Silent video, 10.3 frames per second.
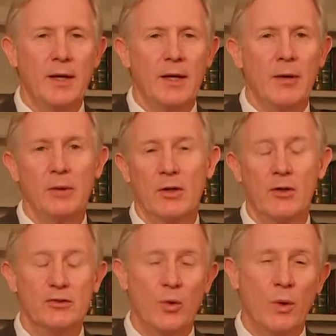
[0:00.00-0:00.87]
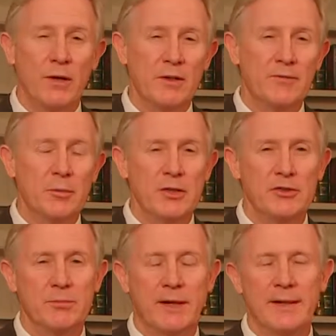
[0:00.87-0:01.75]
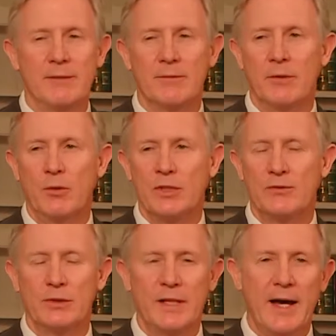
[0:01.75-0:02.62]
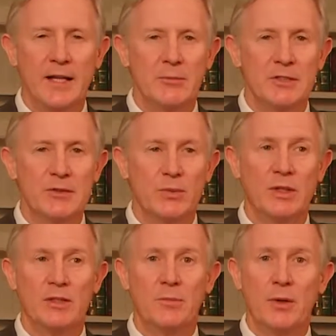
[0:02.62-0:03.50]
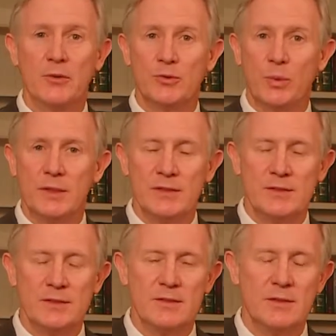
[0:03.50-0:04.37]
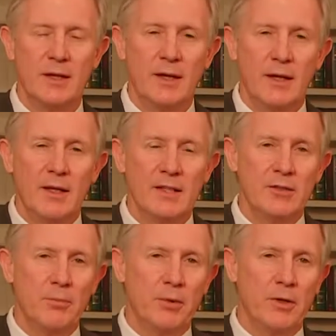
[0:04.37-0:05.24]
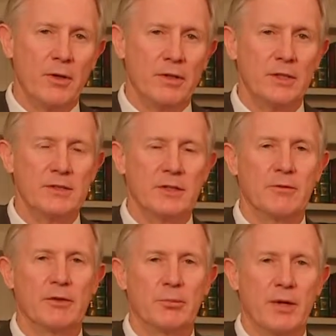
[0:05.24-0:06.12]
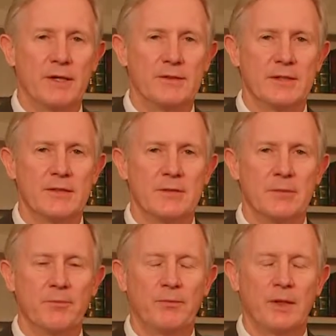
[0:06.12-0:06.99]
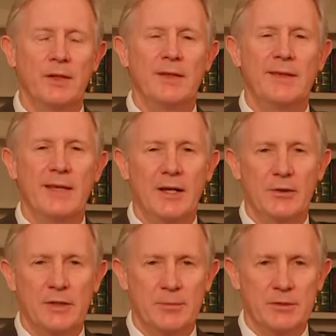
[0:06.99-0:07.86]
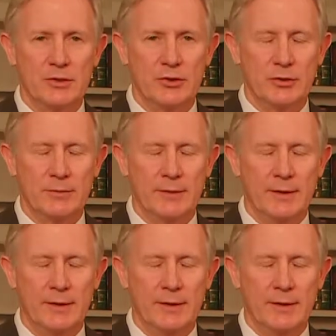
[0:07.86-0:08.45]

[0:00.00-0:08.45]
And we can also acquire information by request for documents. We can depose witnesses. That's all part of the discovery process. Now your deposition.